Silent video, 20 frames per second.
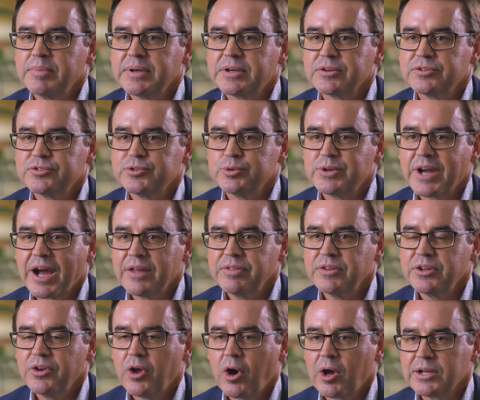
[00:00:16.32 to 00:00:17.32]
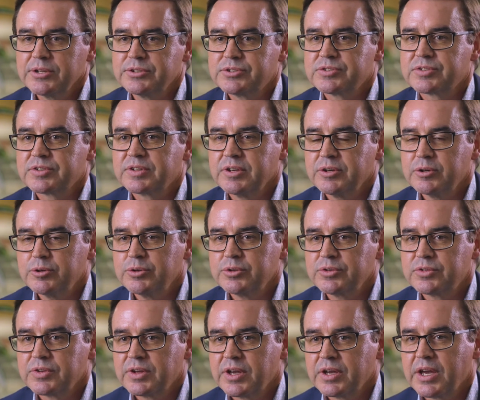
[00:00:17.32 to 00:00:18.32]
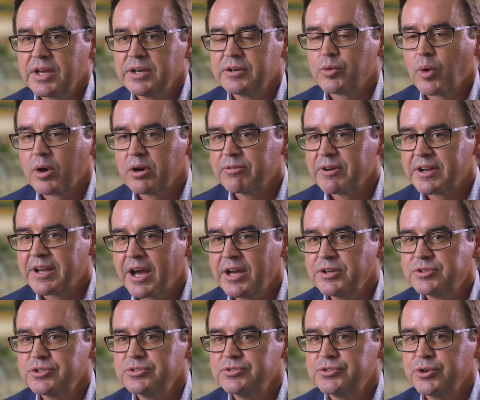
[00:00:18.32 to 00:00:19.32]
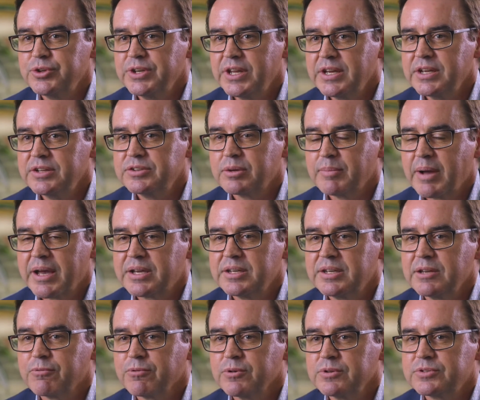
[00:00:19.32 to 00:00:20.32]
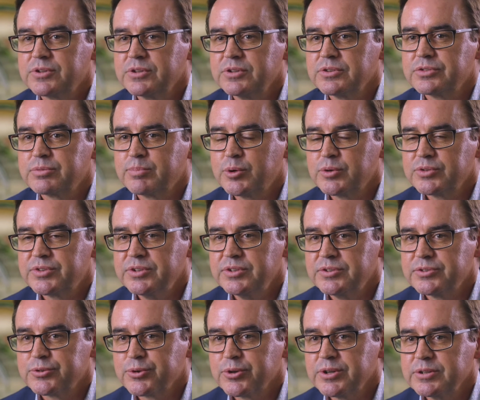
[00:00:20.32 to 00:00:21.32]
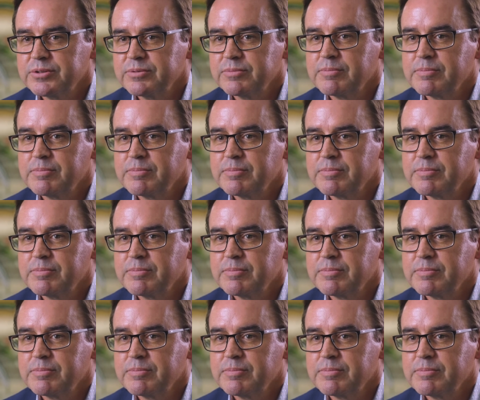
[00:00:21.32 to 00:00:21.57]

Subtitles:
because you'll gain the knowledge, skills, and qualifications you need to make a difference in the sports industry.